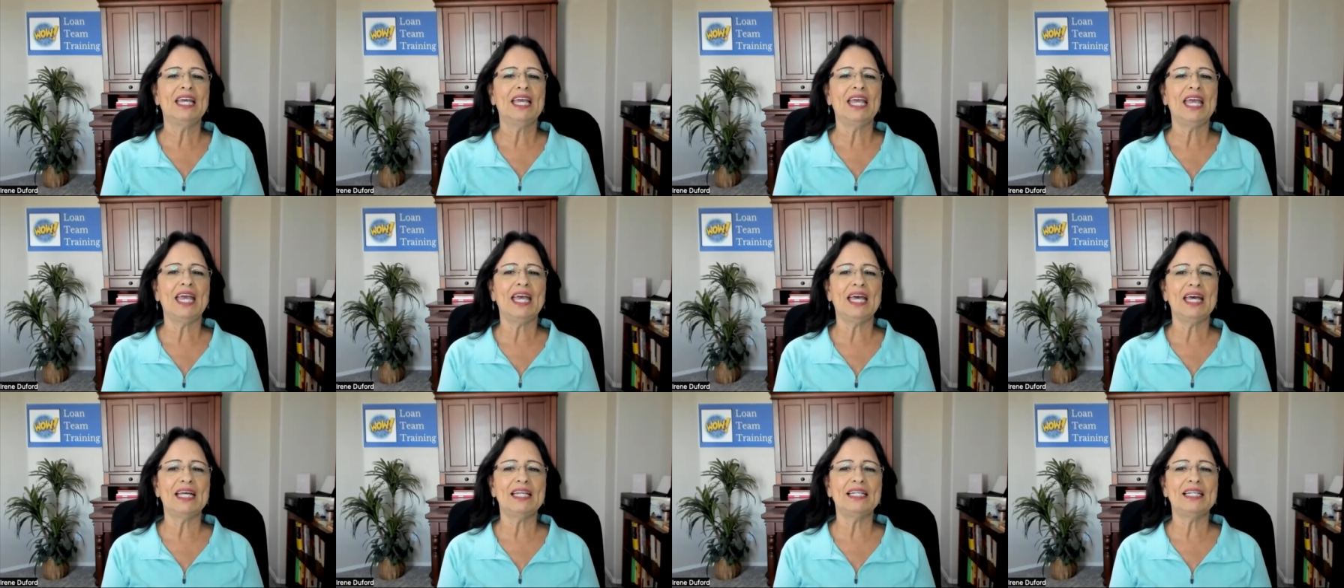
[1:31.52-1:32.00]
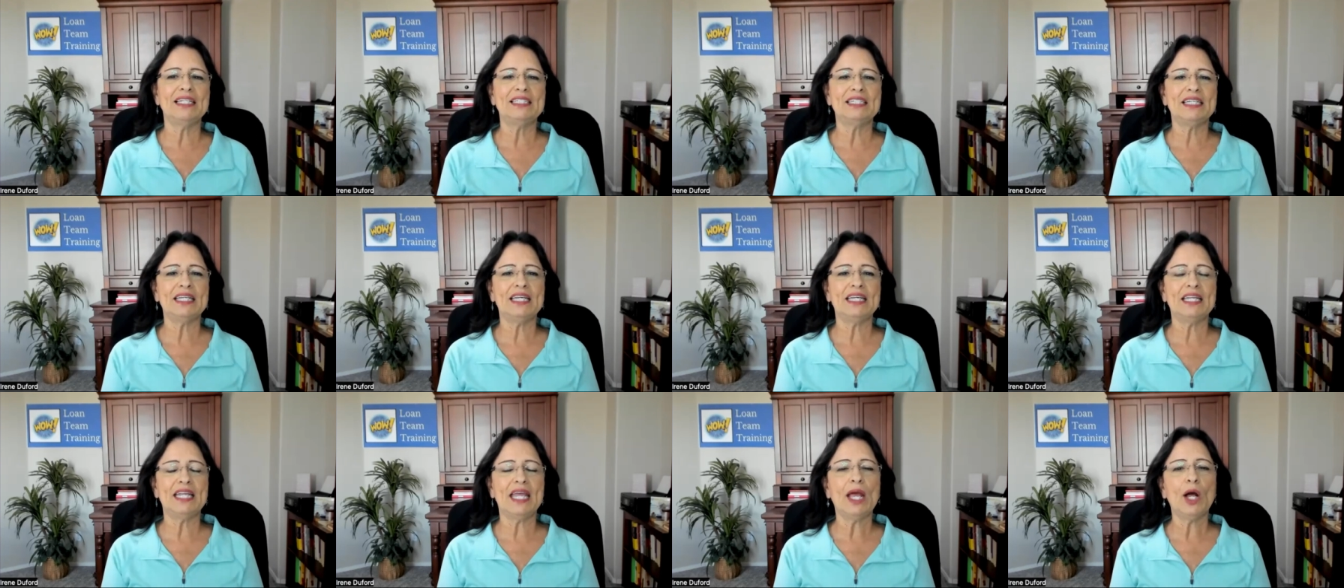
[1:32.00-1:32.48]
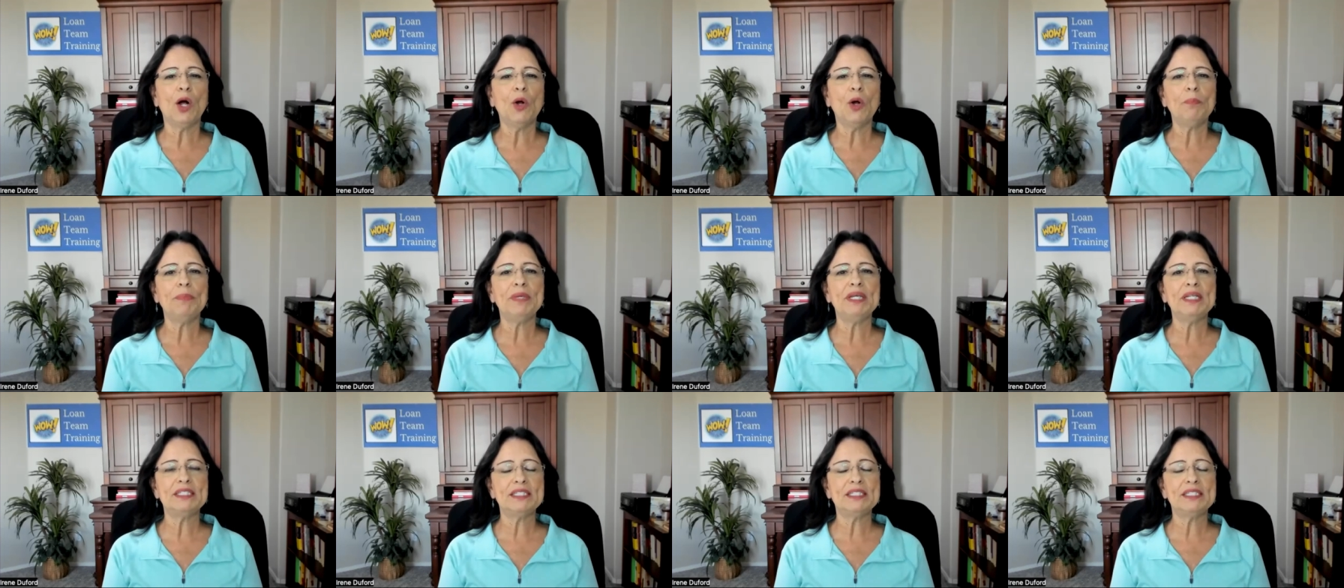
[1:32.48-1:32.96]
and it
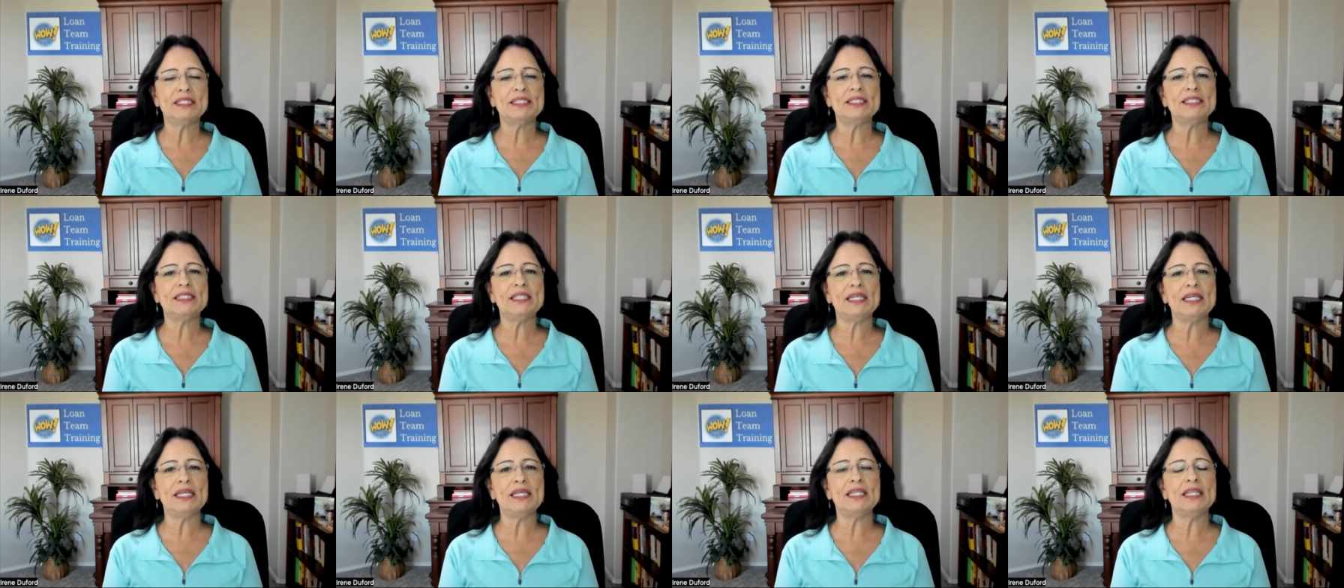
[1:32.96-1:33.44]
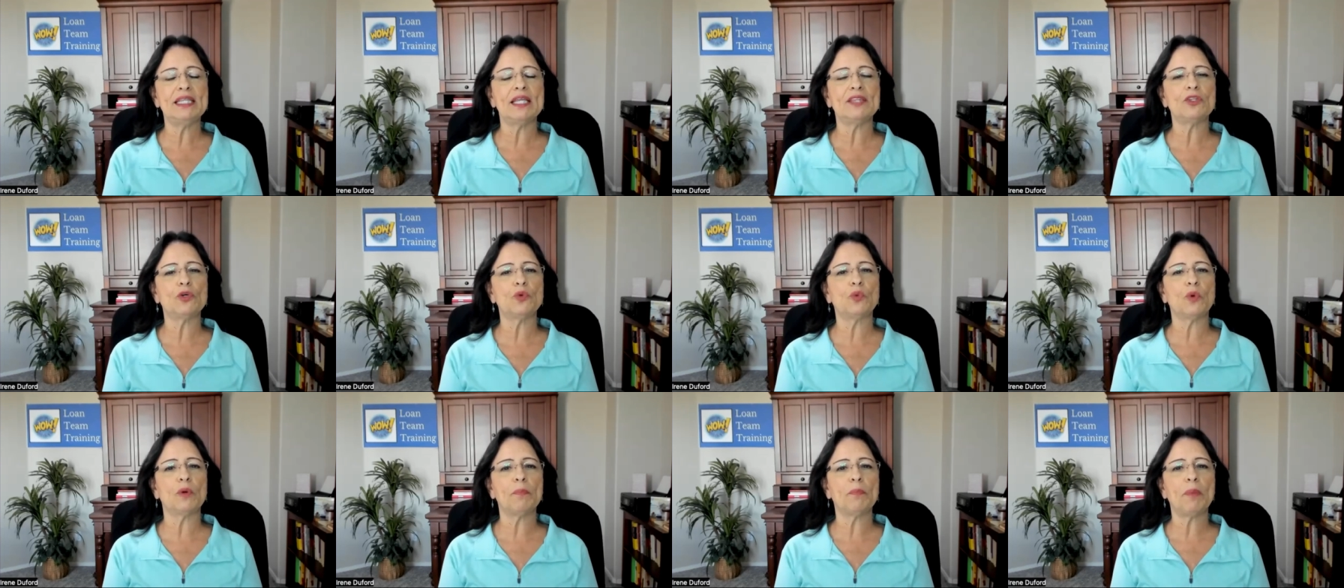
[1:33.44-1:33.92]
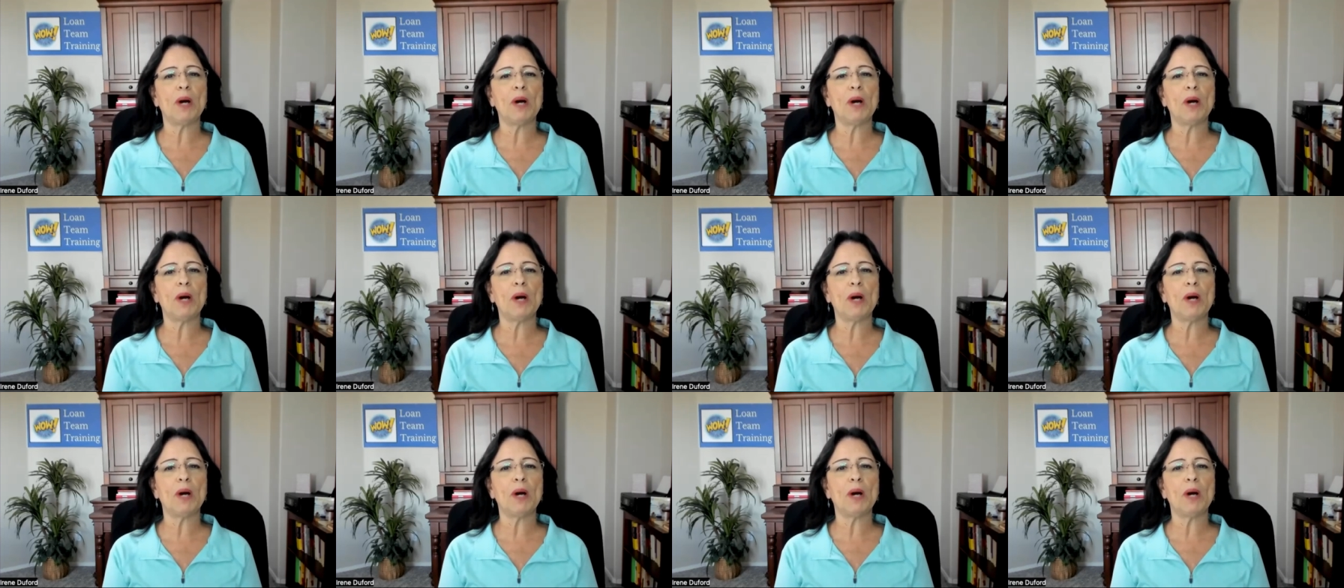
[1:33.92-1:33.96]
helped me to see that there were